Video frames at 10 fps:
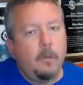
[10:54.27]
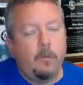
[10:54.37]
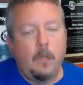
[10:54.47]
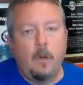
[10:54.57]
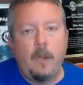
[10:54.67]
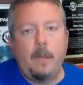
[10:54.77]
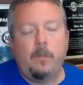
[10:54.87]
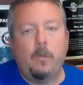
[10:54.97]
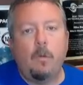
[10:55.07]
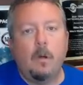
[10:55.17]
It was a no-name
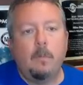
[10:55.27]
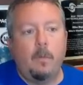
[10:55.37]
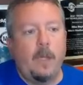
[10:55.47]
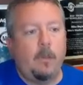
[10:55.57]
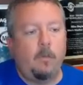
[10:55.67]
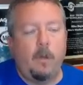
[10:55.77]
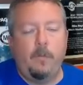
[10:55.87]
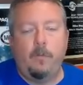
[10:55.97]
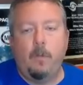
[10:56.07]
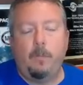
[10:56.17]
storm, but we had
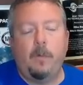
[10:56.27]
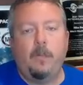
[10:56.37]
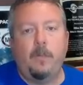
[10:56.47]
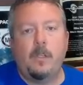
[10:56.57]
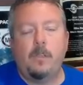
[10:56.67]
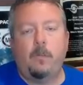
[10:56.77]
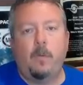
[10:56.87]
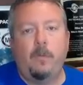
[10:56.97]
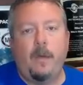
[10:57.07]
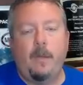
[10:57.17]
24 plus inches,
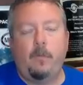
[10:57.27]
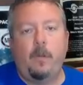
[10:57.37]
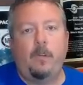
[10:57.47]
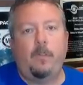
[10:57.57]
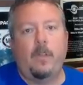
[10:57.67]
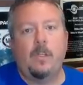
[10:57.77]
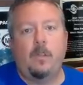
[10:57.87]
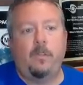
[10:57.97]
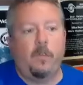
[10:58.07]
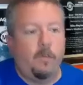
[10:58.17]
25, 26 inches.